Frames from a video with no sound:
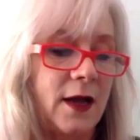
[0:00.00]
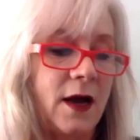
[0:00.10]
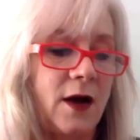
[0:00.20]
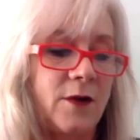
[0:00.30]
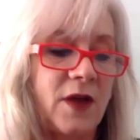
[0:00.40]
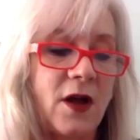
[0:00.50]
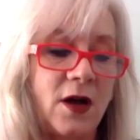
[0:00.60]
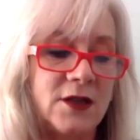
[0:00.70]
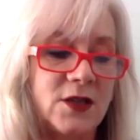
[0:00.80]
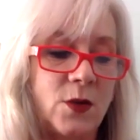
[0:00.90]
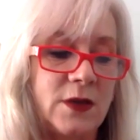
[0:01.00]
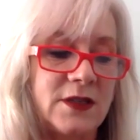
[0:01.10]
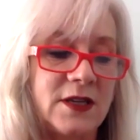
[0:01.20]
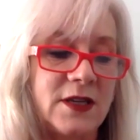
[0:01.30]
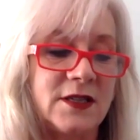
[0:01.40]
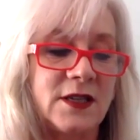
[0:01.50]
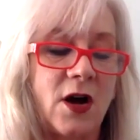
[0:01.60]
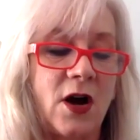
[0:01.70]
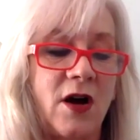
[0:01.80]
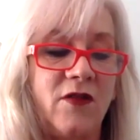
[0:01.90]
The consequences
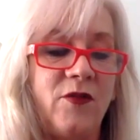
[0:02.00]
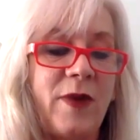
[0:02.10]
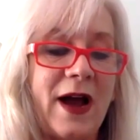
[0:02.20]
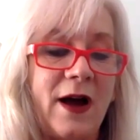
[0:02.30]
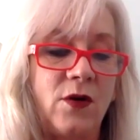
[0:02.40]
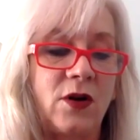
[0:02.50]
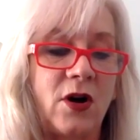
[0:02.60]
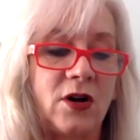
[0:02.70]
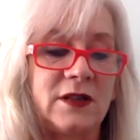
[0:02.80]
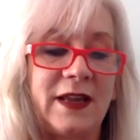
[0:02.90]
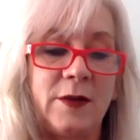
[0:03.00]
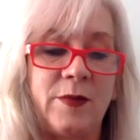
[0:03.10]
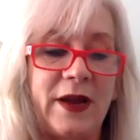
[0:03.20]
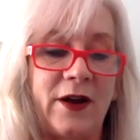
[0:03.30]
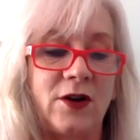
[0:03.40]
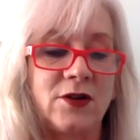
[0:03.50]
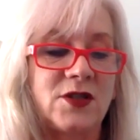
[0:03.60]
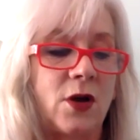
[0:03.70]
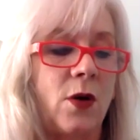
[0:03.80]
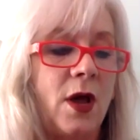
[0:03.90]
of power are laid bare.
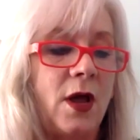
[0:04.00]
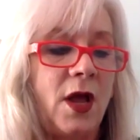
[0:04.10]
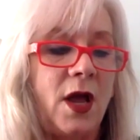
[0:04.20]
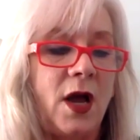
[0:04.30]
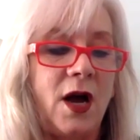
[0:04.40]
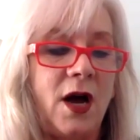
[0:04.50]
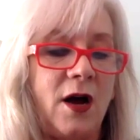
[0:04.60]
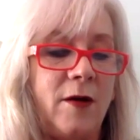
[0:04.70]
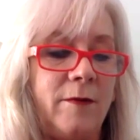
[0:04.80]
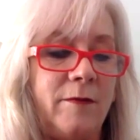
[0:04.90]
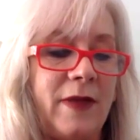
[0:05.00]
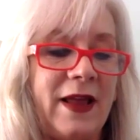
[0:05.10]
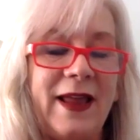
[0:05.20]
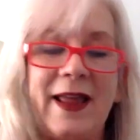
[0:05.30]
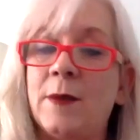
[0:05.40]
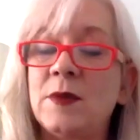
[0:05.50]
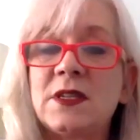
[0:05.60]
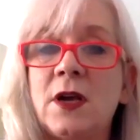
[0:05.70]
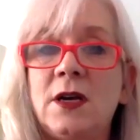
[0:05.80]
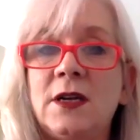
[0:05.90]
So
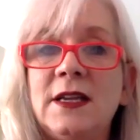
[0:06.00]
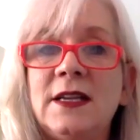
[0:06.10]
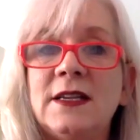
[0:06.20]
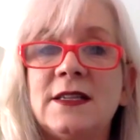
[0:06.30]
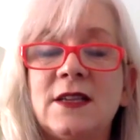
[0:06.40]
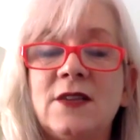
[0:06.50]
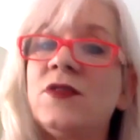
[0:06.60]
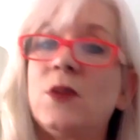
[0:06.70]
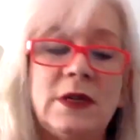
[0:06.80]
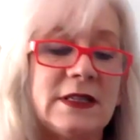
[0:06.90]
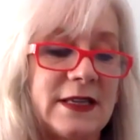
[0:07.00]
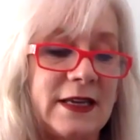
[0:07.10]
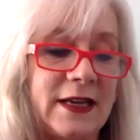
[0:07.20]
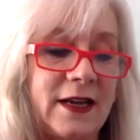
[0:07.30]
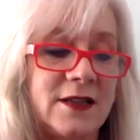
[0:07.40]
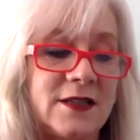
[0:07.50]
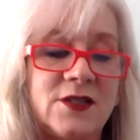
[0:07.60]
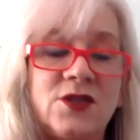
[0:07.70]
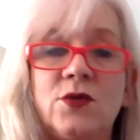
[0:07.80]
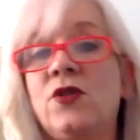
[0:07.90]
Amazon is influencing us
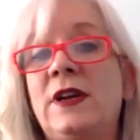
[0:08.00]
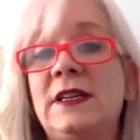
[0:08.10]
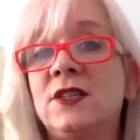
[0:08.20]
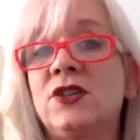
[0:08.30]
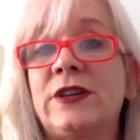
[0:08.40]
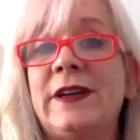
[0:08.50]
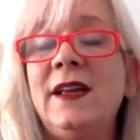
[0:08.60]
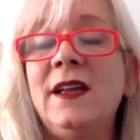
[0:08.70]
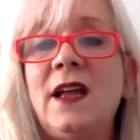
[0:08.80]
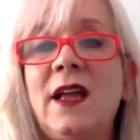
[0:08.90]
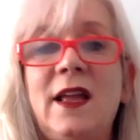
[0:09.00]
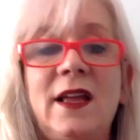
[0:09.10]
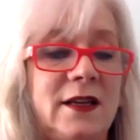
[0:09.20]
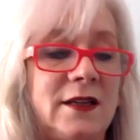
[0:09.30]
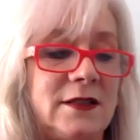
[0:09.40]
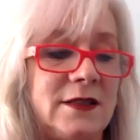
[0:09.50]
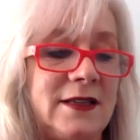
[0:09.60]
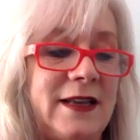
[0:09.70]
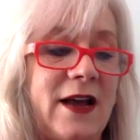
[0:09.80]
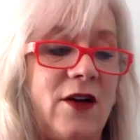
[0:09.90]
to a great degree, and
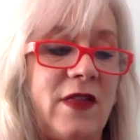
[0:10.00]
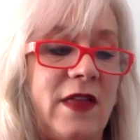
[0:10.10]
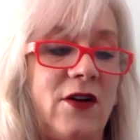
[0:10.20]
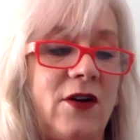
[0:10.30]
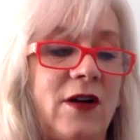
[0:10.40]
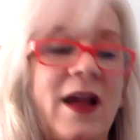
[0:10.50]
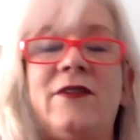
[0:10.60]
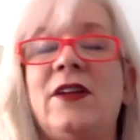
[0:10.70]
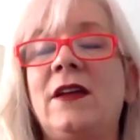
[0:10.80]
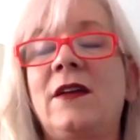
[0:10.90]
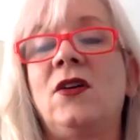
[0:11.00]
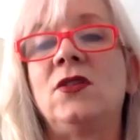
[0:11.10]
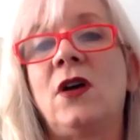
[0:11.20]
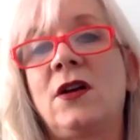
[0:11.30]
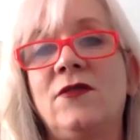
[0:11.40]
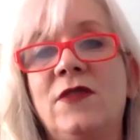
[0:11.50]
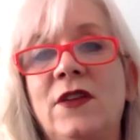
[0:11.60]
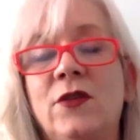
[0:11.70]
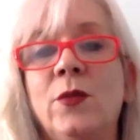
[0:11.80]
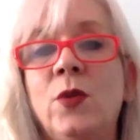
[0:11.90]
now they are having a lot of
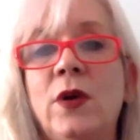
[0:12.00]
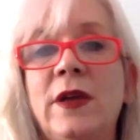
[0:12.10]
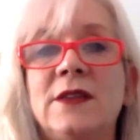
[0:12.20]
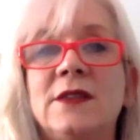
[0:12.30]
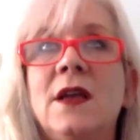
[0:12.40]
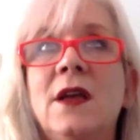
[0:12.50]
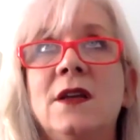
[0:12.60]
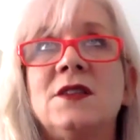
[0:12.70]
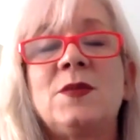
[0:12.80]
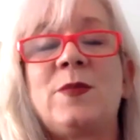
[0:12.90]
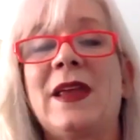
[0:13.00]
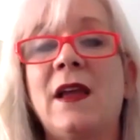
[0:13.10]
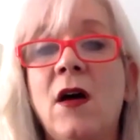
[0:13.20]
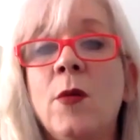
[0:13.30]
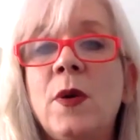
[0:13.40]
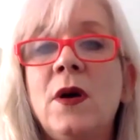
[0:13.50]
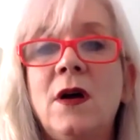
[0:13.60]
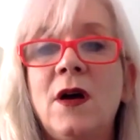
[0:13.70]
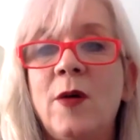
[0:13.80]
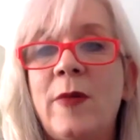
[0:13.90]
their employees speak up
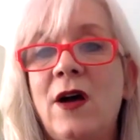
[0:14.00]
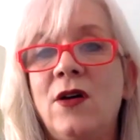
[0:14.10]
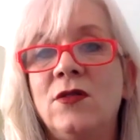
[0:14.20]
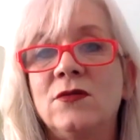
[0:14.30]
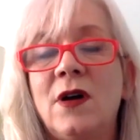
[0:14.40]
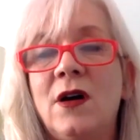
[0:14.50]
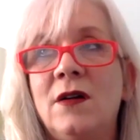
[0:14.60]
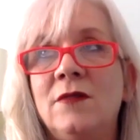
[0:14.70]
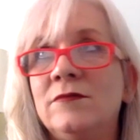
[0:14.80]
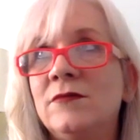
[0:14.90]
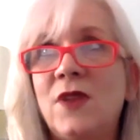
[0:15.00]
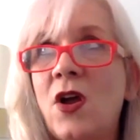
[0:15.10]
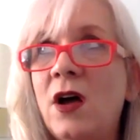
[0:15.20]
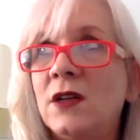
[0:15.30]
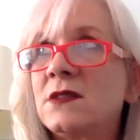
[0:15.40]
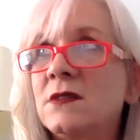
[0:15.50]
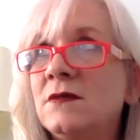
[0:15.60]
about not